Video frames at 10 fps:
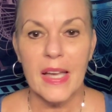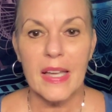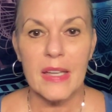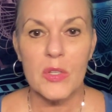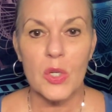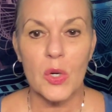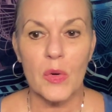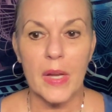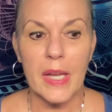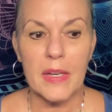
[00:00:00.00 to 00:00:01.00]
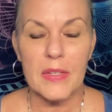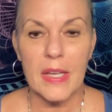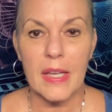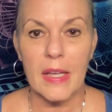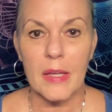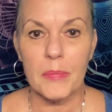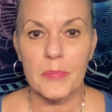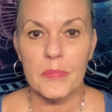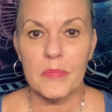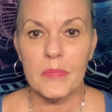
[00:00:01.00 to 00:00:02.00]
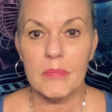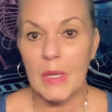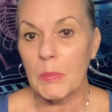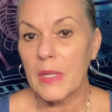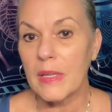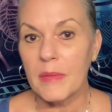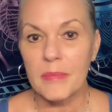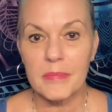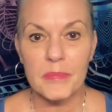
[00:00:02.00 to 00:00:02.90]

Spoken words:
to create maybe